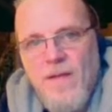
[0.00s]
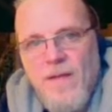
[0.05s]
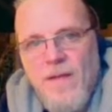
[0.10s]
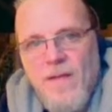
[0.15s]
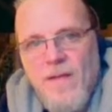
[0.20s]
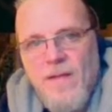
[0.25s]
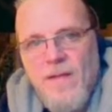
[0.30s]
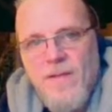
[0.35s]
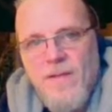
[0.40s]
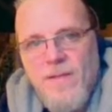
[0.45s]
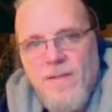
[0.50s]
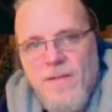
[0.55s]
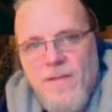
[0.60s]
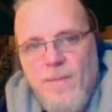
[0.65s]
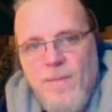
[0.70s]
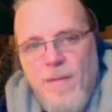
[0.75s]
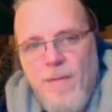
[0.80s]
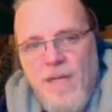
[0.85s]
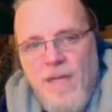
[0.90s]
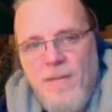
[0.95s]
This is the
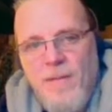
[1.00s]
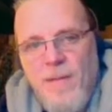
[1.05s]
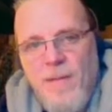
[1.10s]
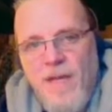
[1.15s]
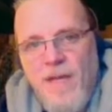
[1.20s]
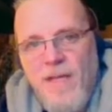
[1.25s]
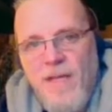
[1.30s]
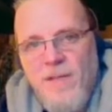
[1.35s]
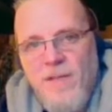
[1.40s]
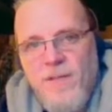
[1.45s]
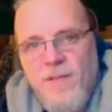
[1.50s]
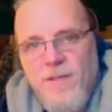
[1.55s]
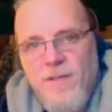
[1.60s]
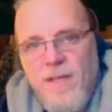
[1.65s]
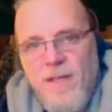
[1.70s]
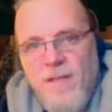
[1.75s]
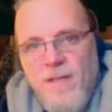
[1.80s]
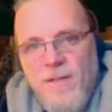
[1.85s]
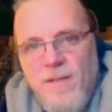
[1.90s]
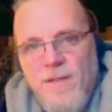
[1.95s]
main page, and
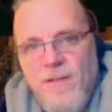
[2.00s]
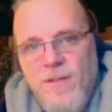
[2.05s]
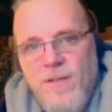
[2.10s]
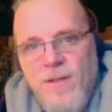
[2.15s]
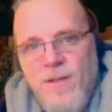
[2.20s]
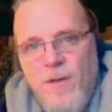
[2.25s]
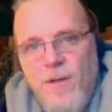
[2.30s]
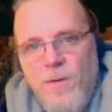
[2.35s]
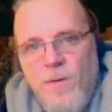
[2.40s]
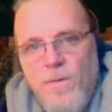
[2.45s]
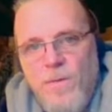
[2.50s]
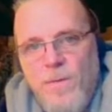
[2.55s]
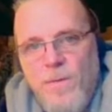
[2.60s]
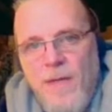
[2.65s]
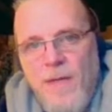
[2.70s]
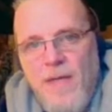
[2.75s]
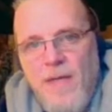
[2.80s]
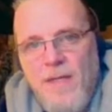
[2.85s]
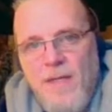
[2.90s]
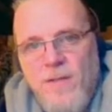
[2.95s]
then there's a note
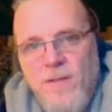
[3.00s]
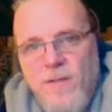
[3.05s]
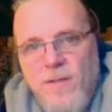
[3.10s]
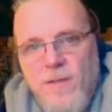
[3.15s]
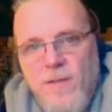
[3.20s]
page.